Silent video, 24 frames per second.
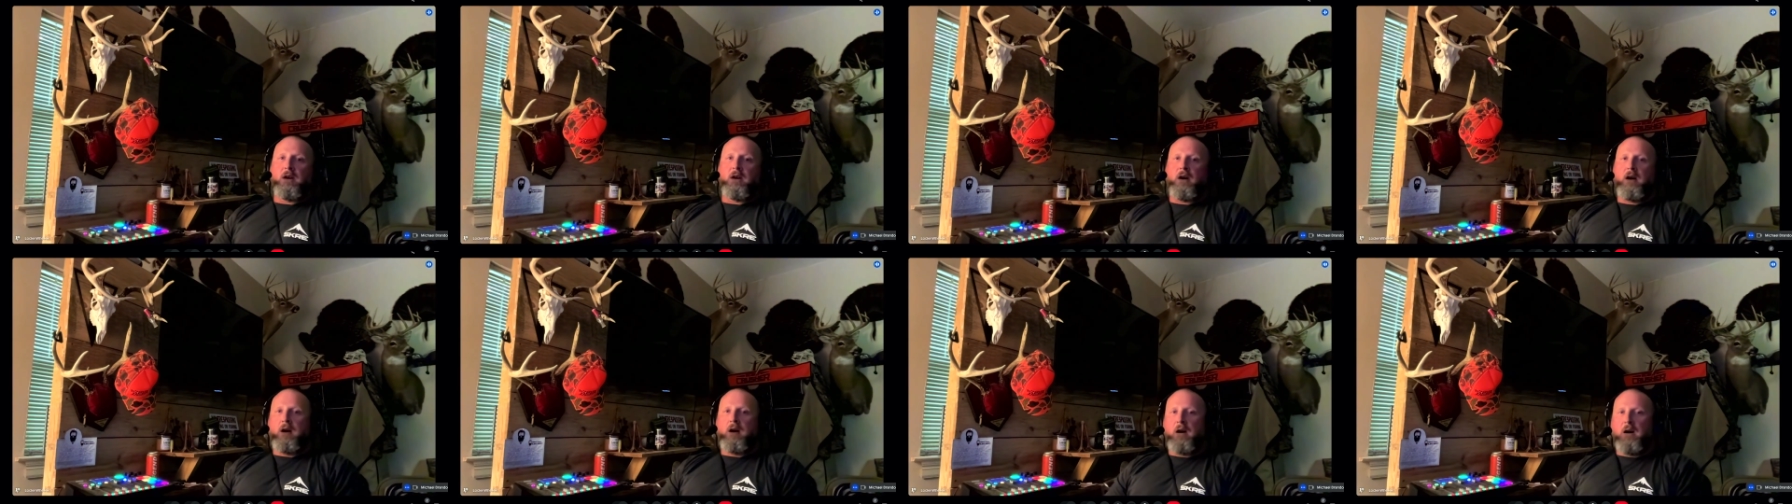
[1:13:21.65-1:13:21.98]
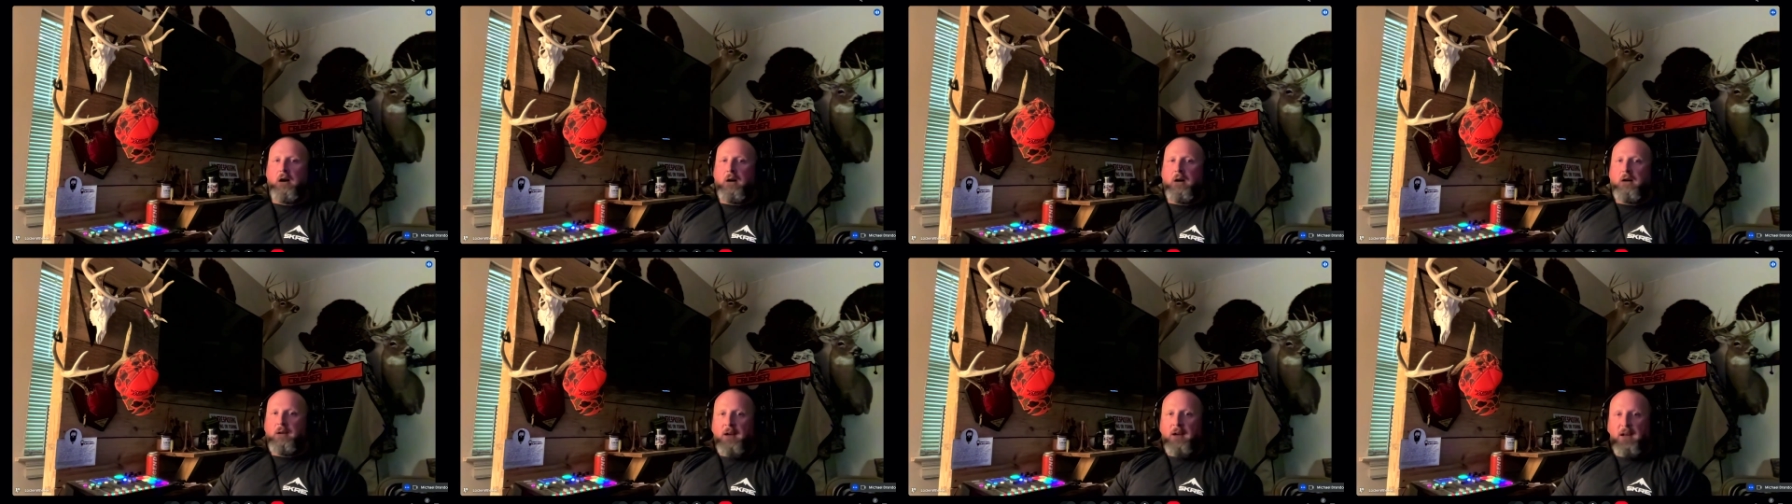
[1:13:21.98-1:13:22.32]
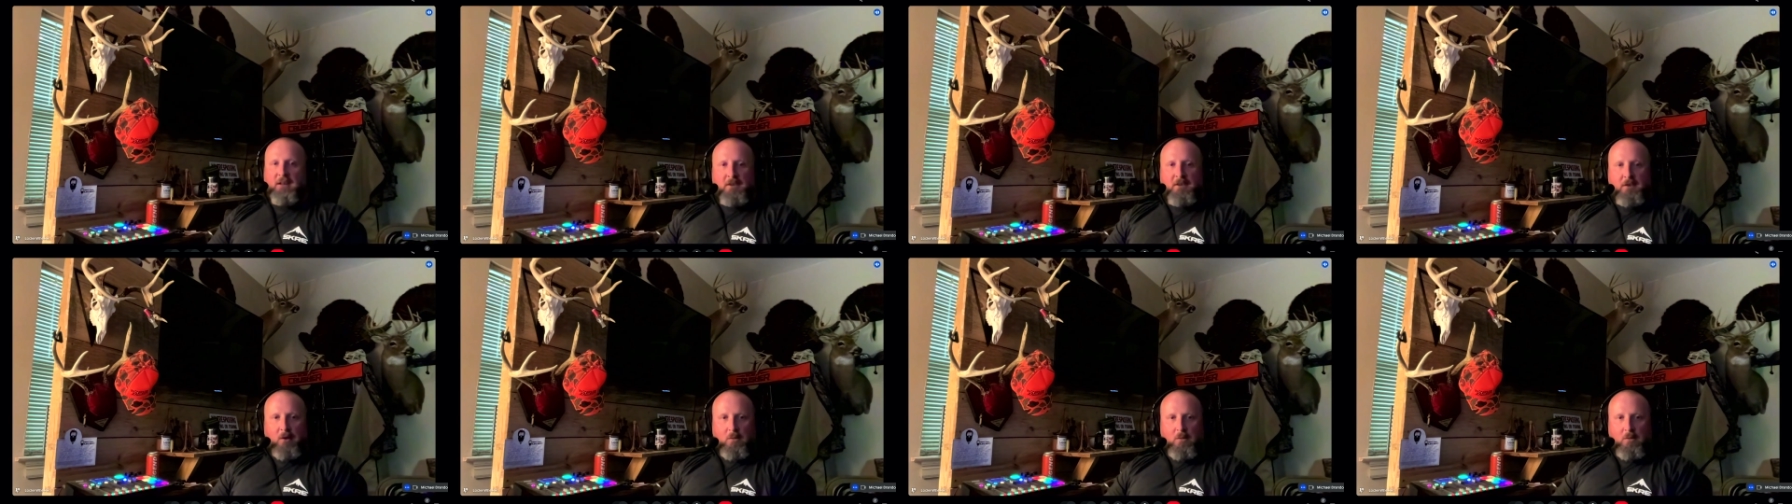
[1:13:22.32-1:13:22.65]

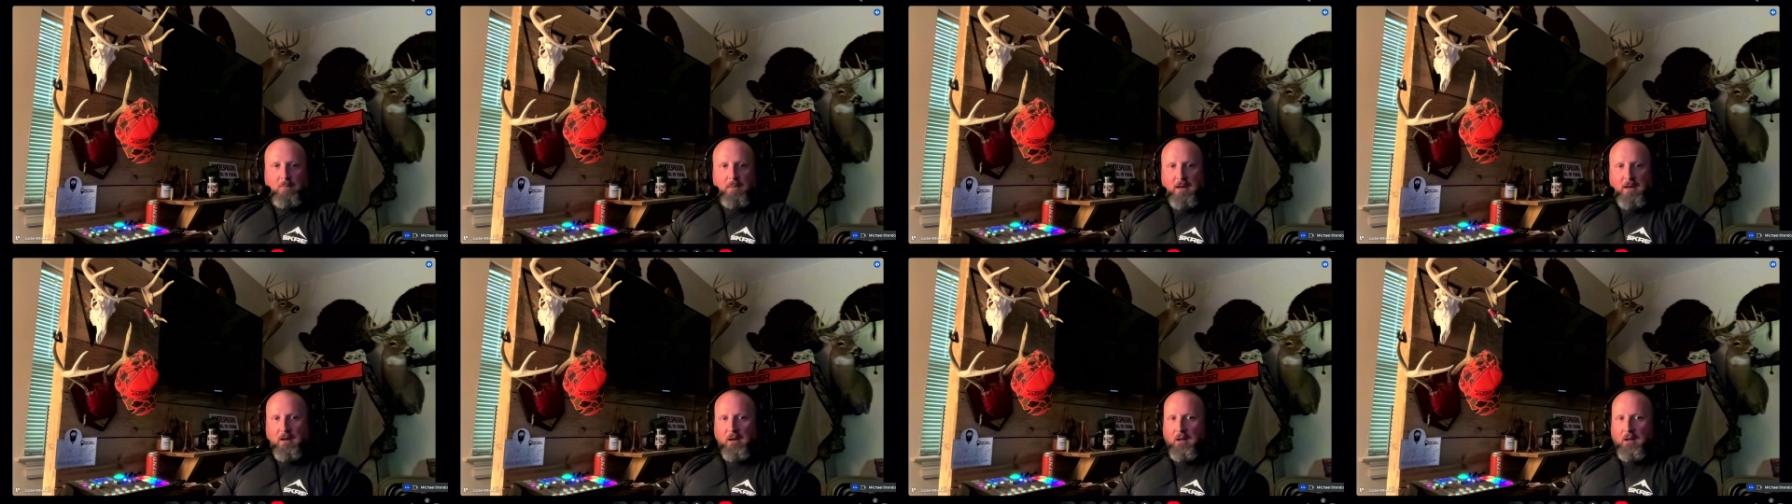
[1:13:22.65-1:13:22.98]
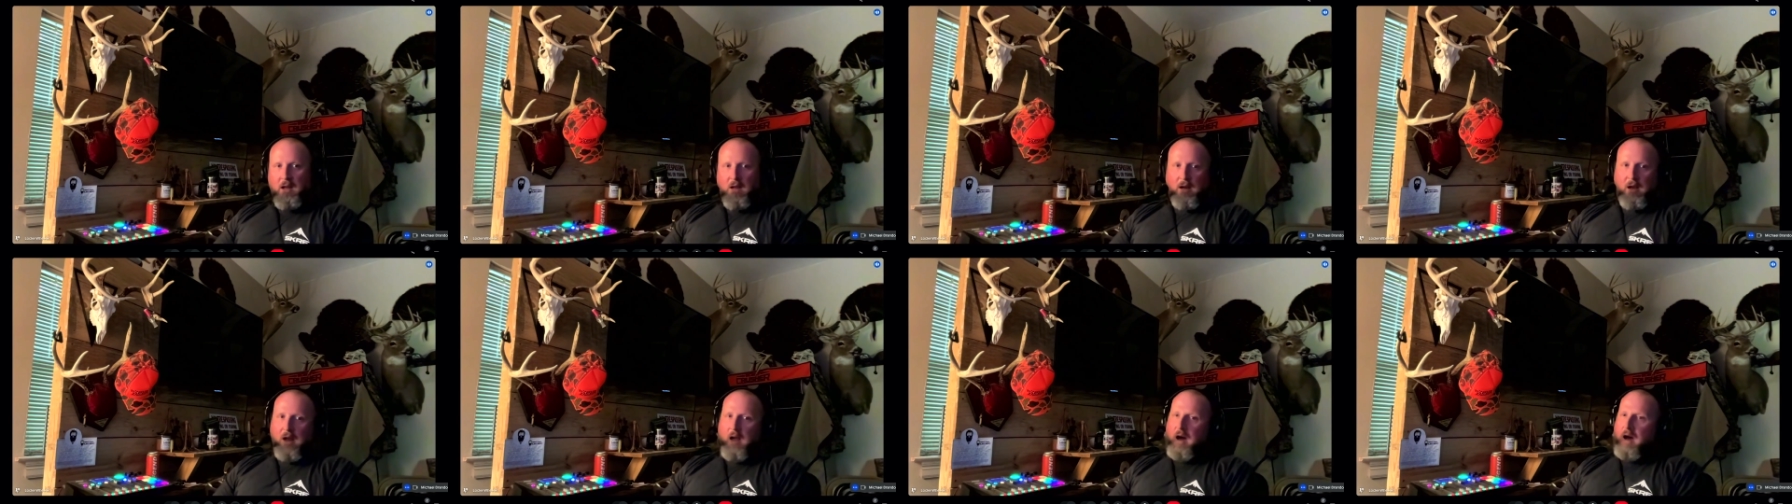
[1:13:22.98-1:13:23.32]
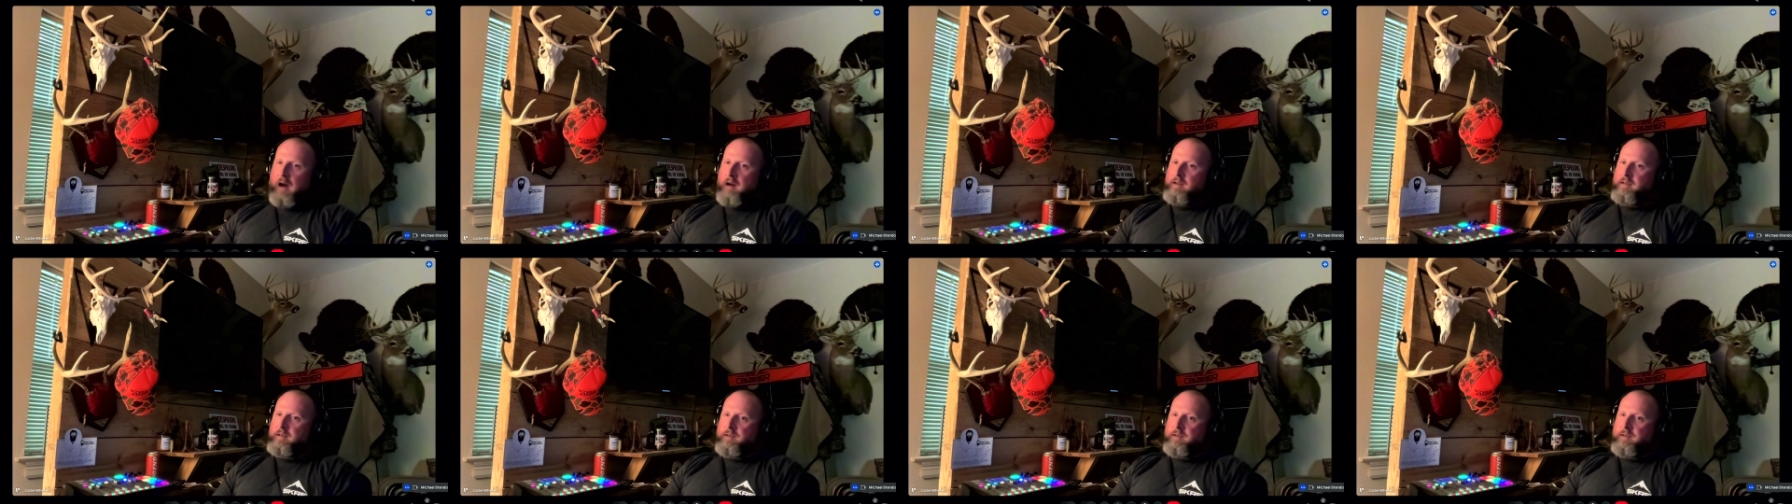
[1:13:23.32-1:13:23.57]
And you don't meet a lot of Locke,